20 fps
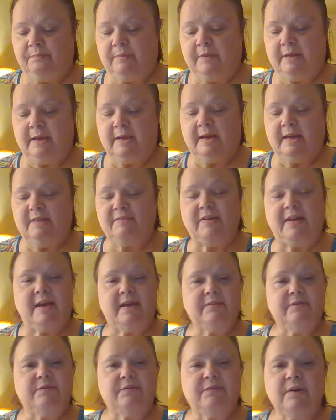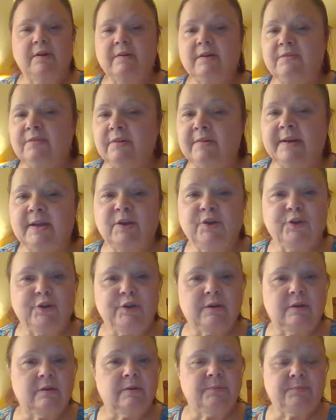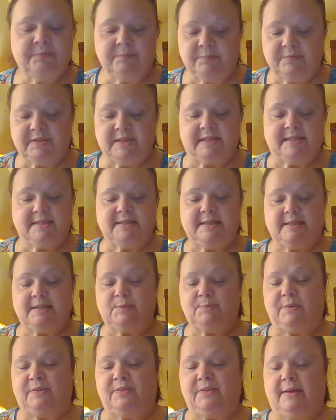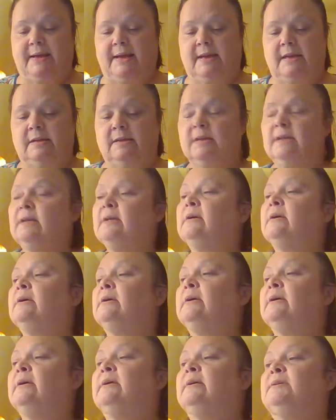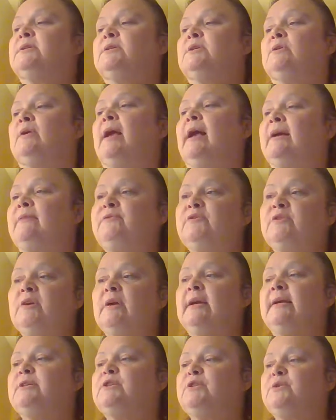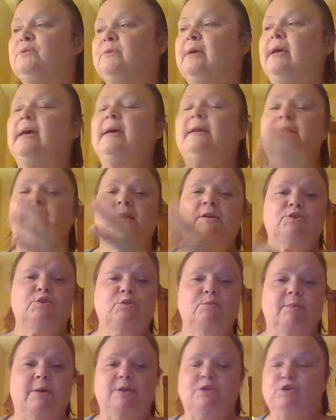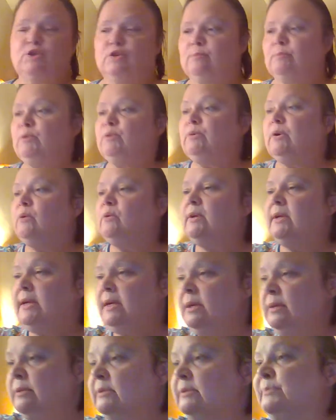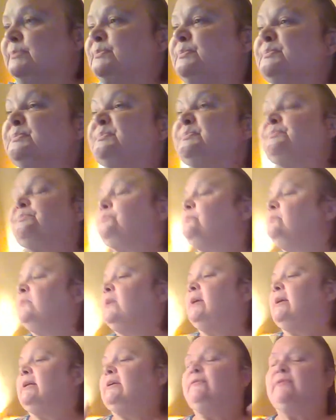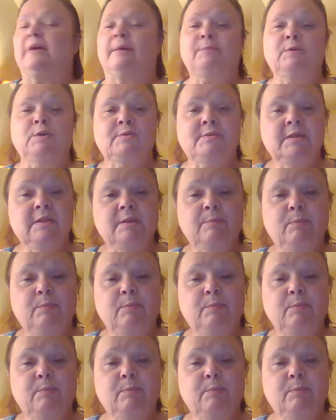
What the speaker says: And I've had very, very good success with that. So after I do that, I do my Dermarolling. And if I'm using the